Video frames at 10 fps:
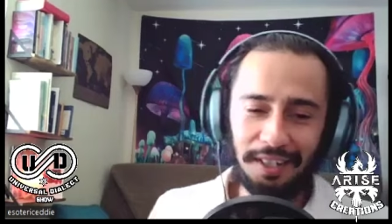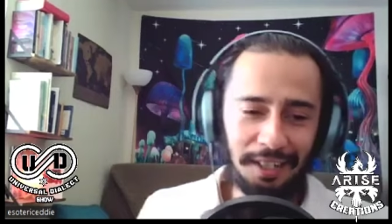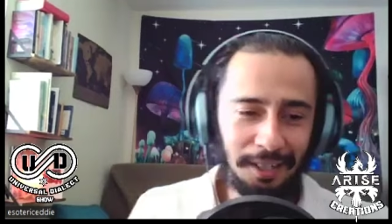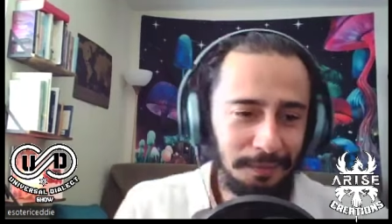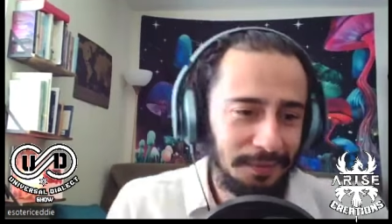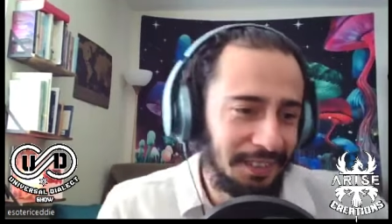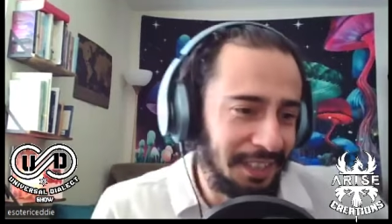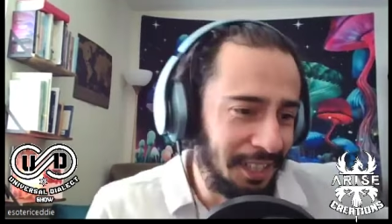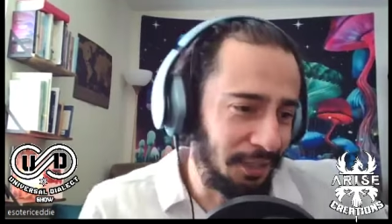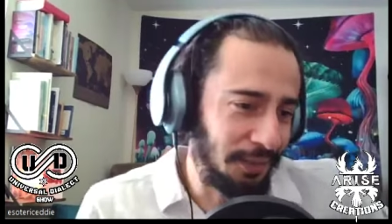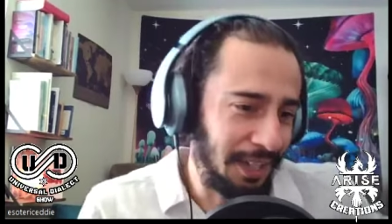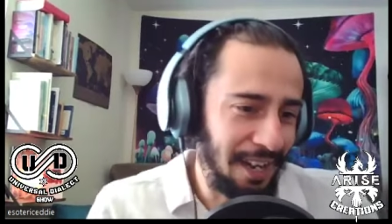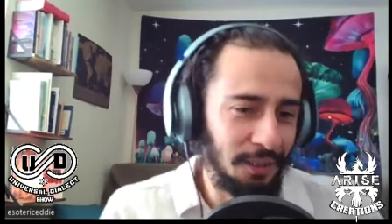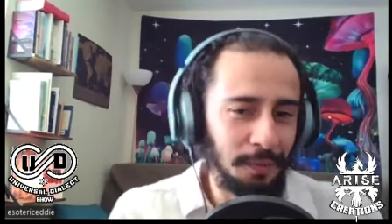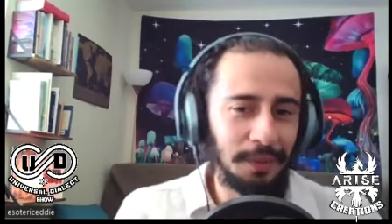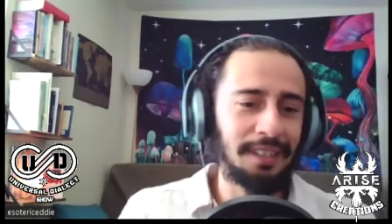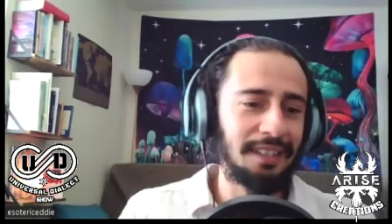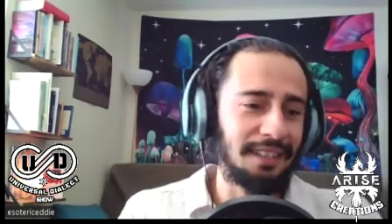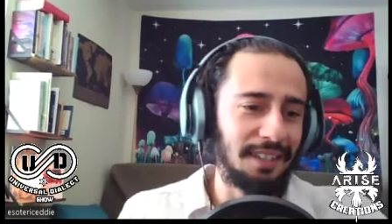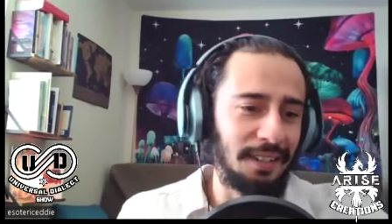up? Thank you for having
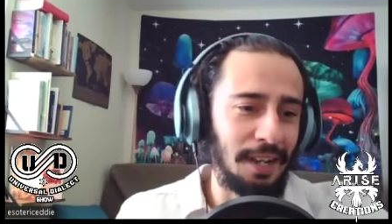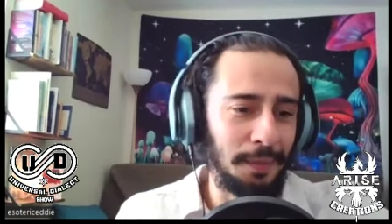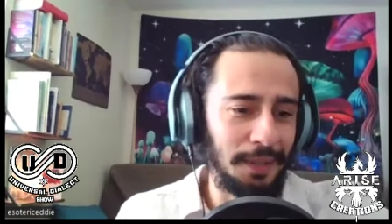me. Namaste.